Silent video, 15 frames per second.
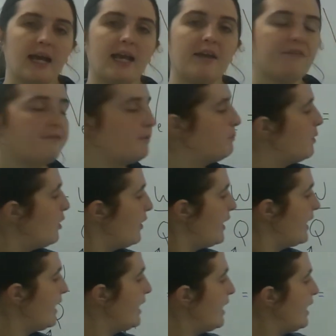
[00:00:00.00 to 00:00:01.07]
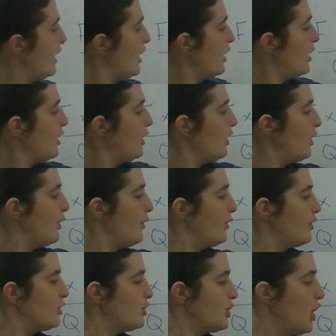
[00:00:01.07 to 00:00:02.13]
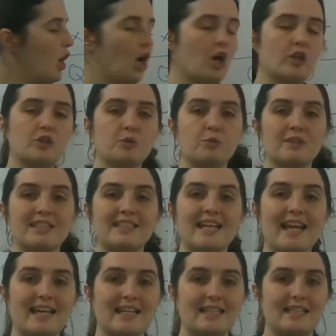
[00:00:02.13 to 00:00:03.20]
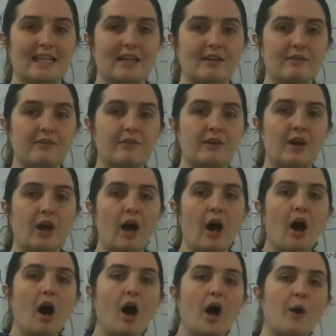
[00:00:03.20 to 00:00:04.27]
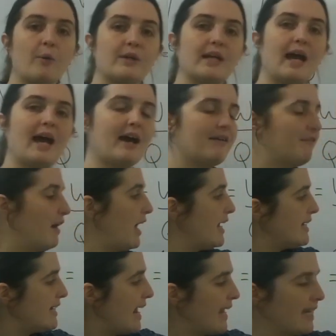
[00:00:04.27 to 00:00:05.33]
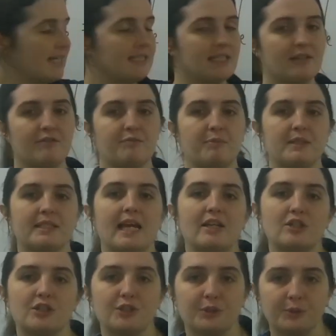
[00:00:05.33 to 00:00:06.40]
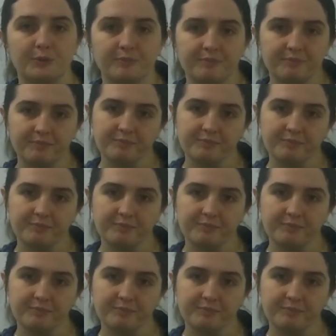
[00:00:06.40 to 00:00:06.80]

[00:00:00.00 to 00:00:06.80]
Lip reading: if my charge was negative, I would have a negative potential.